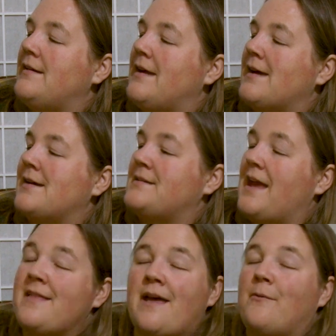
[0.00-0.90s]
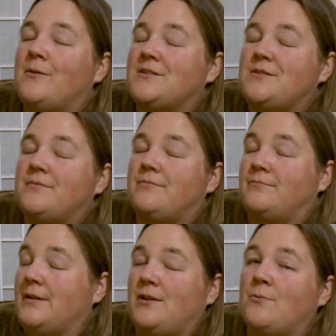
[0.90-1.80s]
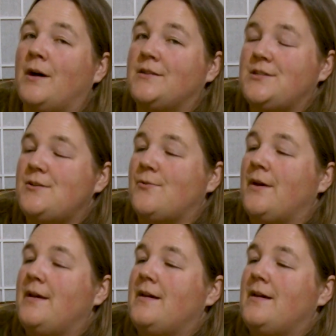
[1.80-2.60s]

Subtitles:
And that worked really well too.